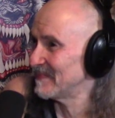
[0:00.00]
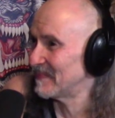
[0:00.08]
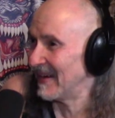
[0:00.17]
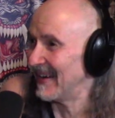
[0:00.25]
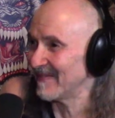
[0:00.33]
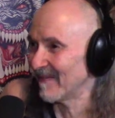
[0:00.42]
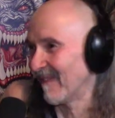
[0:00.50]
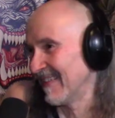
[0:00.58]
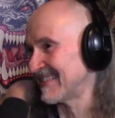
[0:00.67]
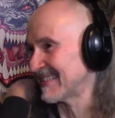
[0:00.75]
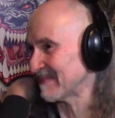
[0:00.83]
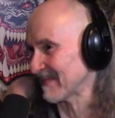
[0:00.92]
but
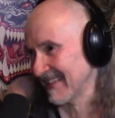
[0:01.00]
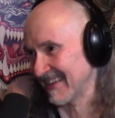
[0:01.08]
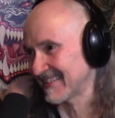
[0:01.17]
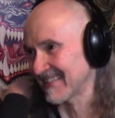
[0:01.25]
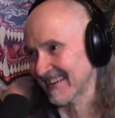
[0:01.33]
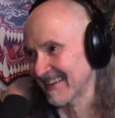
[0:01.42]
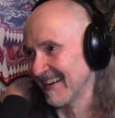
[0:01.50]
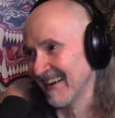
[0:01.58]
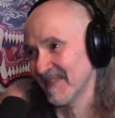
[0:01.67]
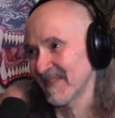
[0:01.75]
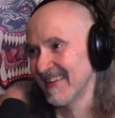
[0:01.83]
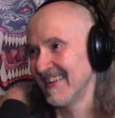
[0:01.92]
once the plane took off